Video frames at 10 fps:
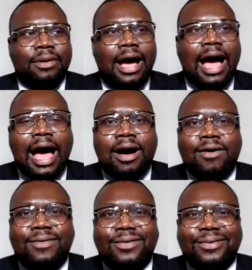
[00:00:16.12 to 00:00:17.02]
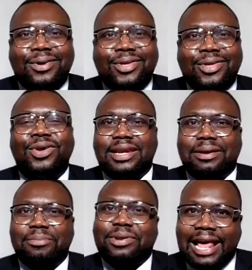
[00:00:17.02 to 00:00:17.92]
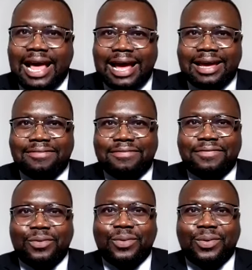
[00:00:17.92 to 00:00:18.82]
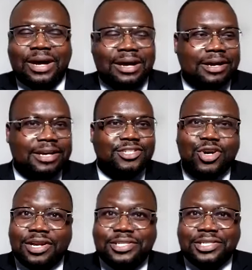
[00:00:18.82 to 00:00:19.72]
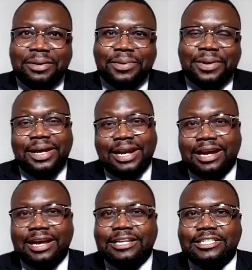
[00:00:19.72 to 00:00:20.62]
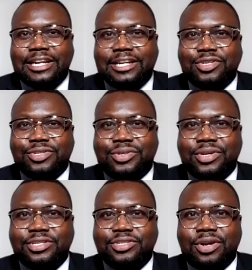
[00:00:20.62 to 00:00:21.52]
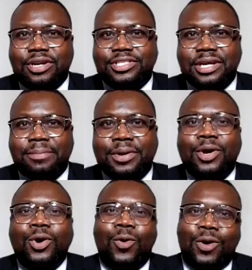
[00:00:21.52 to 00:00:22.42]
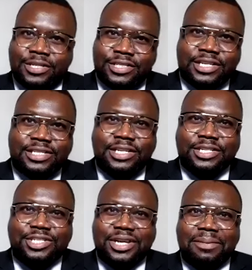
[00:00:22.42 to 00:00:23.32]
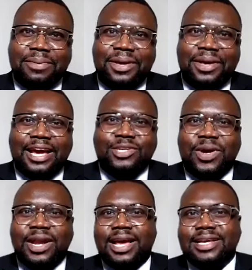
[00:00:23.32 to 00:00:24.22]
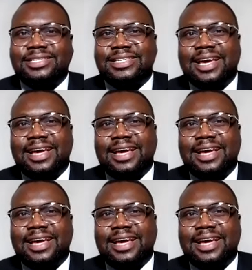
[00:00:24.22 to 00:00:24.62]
how you can apply for a scholarship, like an international student scholarship or assistantship, as well as